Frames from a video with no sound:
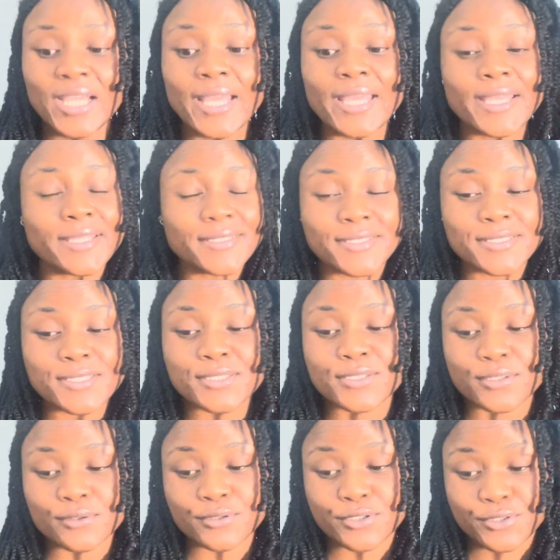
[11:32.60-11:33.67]
And this is
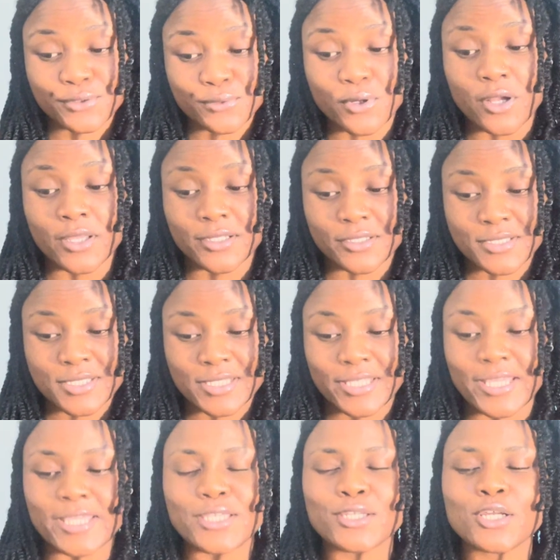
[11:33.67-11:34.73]
so true,
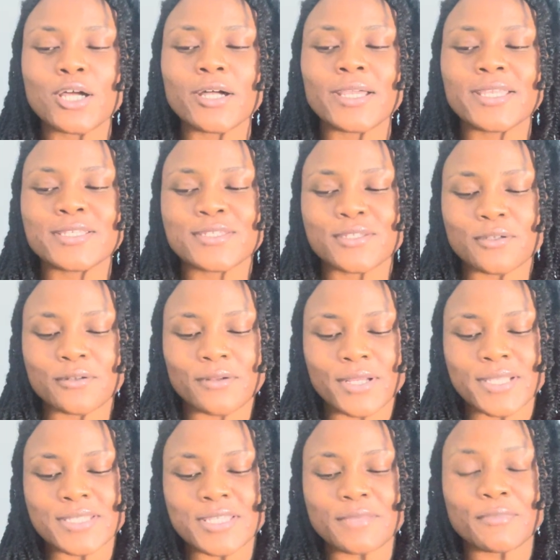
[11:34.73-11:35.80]
honestly. It's so
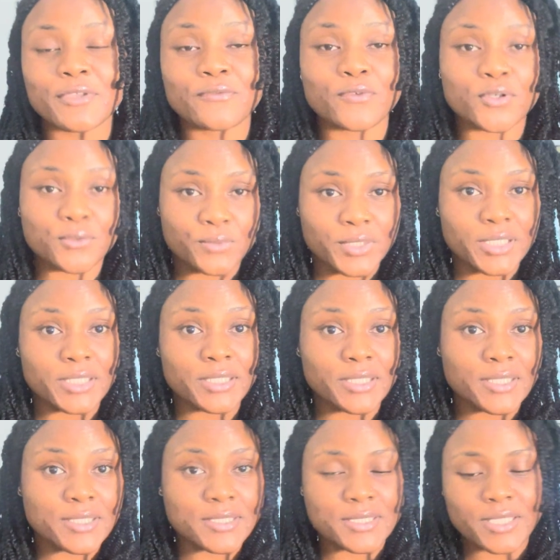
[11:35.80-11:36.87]
crazy. Before reading
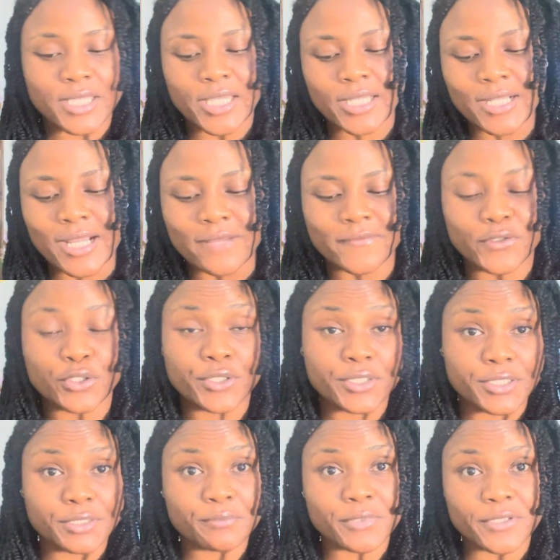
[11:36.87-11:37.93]
this here, I've heard
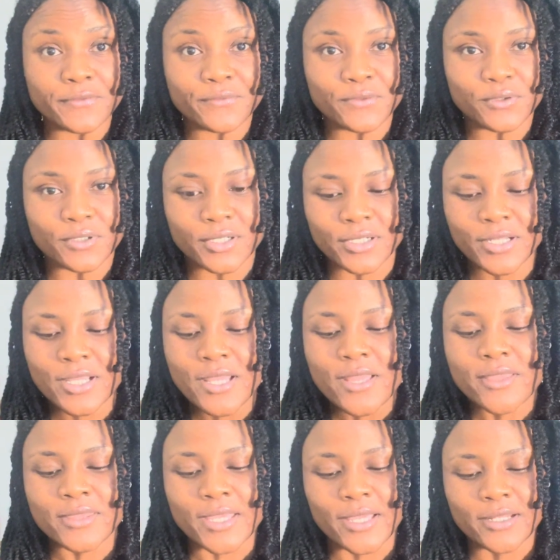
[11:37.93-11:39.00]
it before
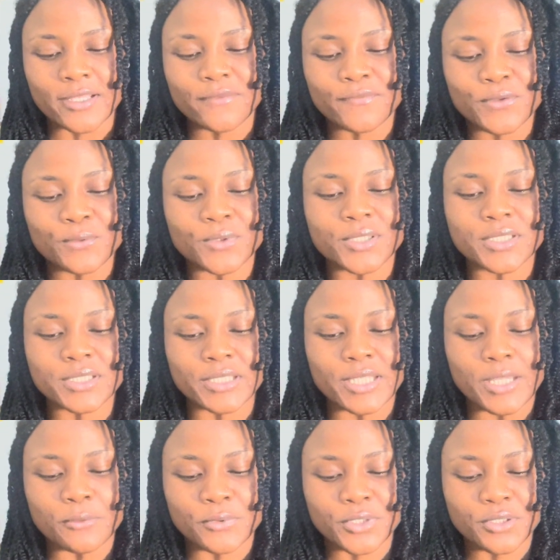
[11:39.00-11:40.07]
that if you want to
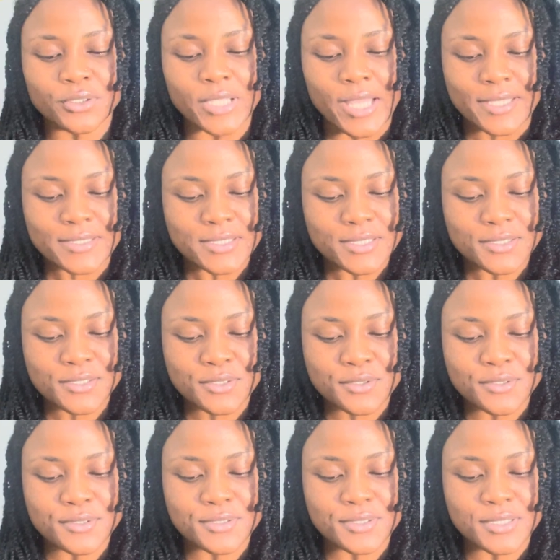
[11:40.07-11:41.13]
connect with your
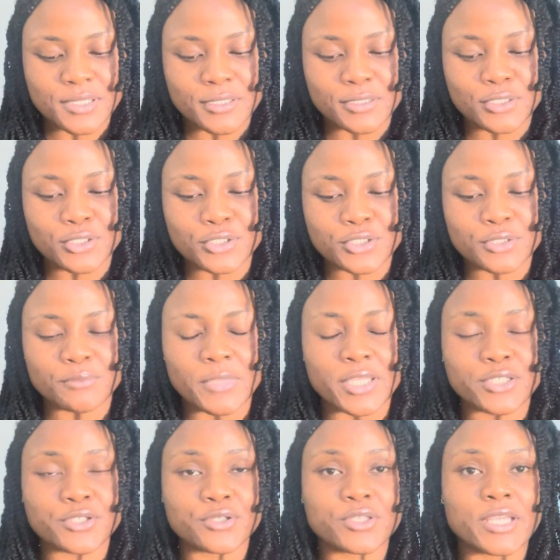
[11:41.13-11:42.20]
ancestors, you should
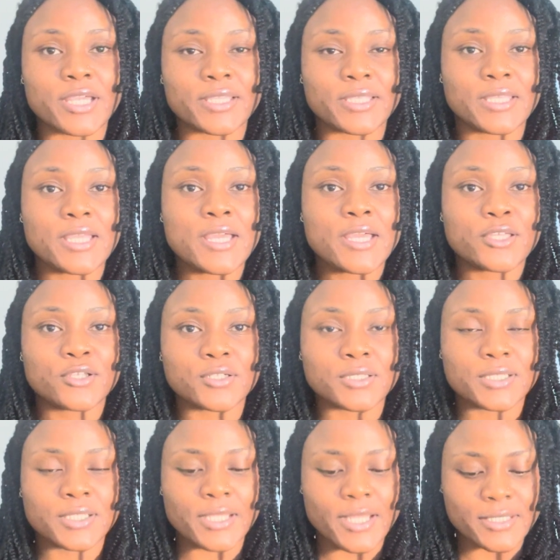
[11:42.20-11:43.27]
make sure that you're
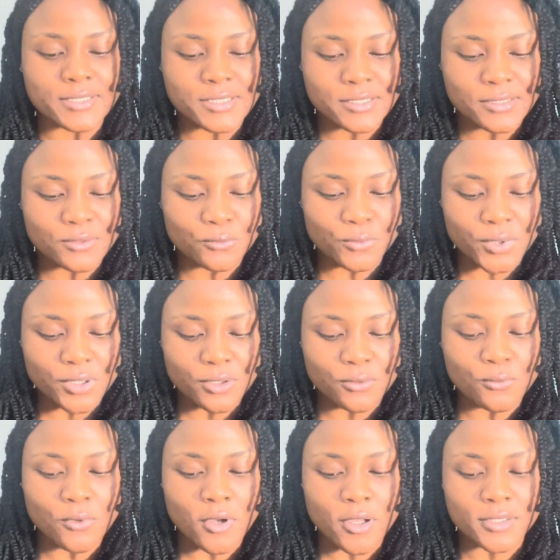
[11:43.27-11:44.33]
connecting with the
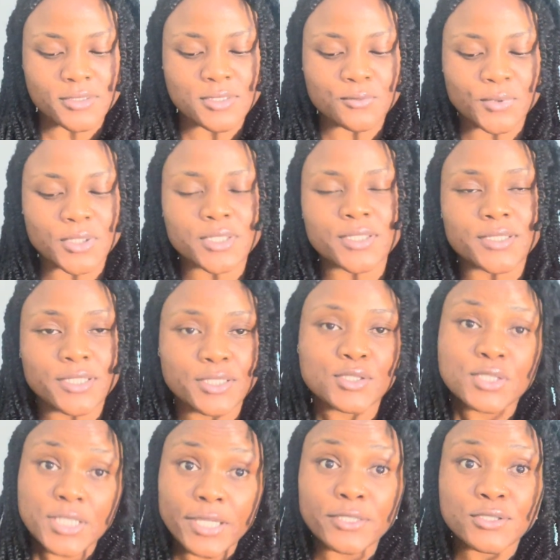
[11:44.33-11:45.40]
ones with good
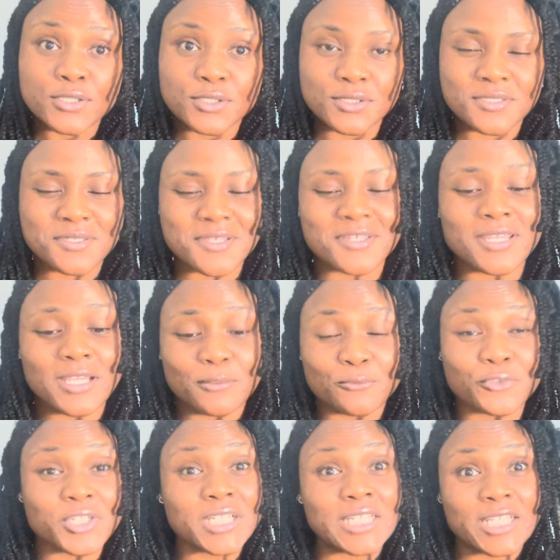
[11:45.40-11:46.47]
intentions. And I'm
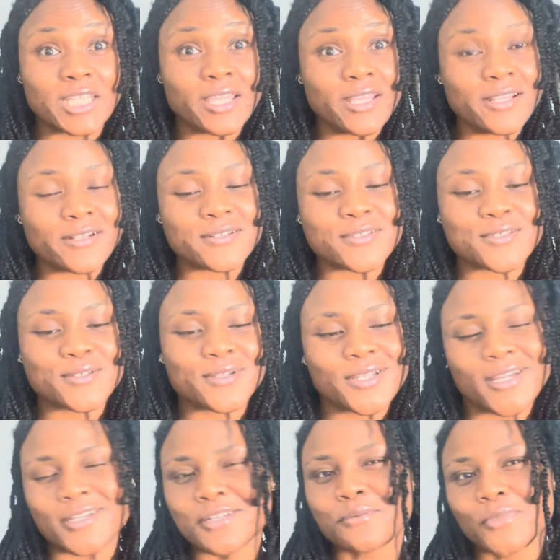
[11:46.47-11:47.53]
reading it here, so it
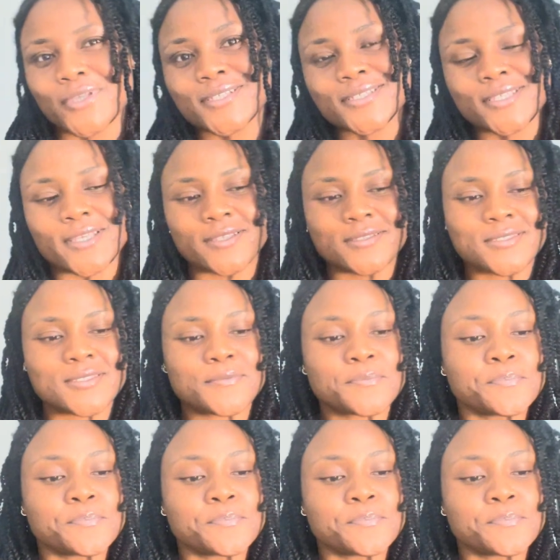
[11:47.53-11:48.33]
kind of makes sense.